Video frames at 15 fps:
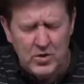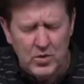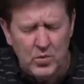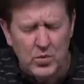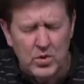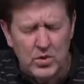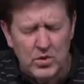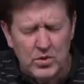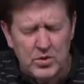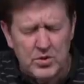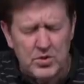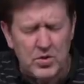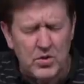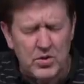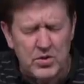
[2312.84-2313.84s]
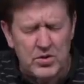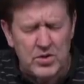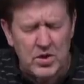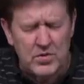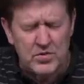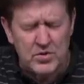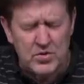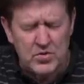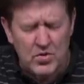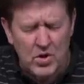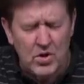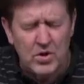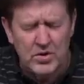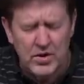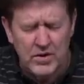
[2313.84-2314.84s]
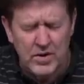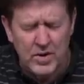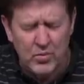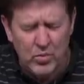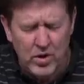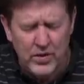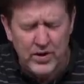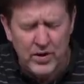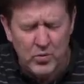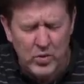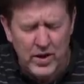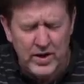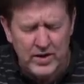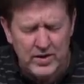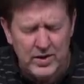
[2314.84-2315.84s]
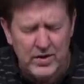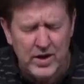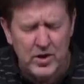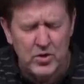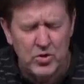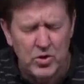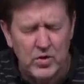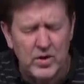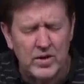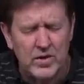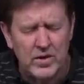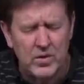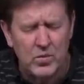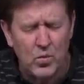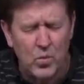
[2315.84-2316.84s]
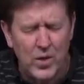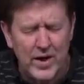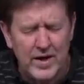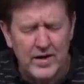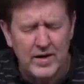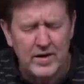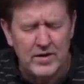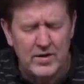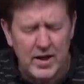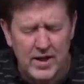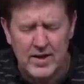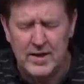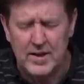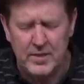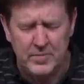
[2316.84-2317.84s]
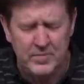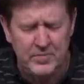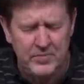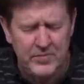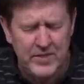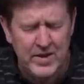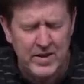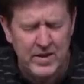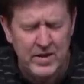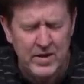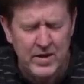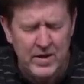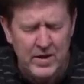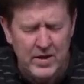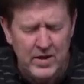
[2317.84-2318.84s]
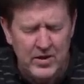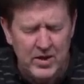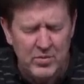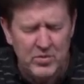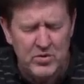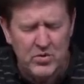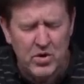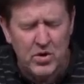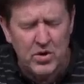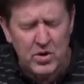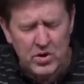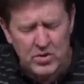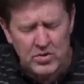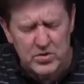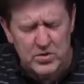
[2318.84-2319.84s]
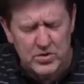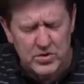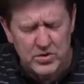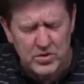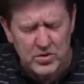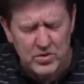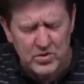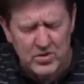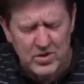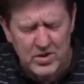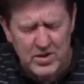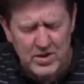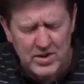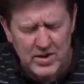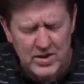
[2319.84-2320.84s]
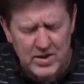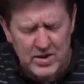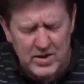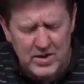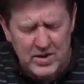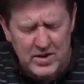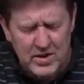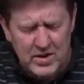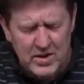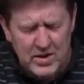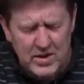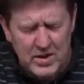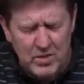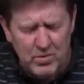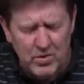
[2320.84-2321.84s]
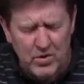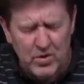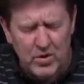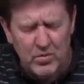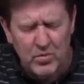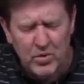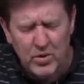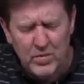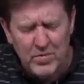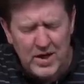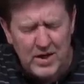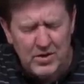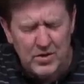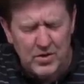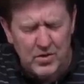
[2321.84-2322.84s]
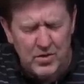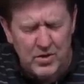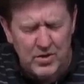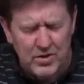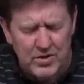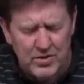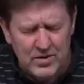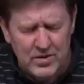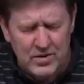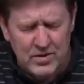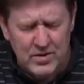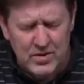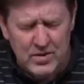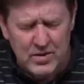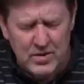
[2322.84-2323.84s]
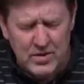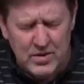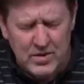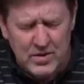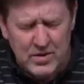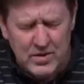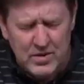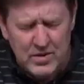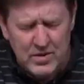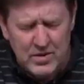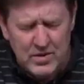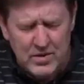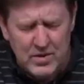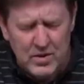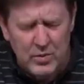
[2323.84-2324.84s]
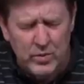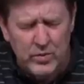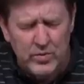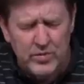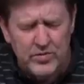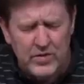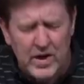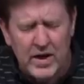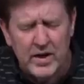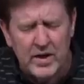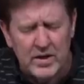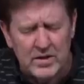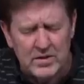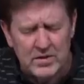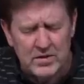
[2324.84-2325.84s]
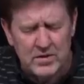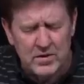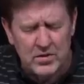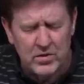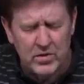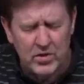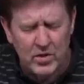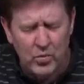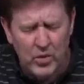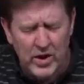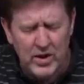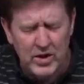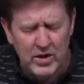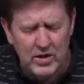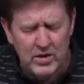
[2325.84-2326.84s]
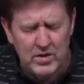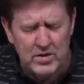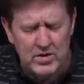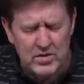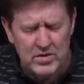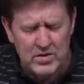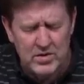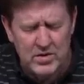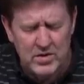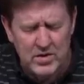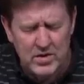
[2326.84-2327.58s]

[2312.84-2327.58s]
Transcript: you will show yourself strong to them while they wait, and that during the waiting time, they would draw closer to you. They would learn more about you, Lord. That you would refine us during the waiting years.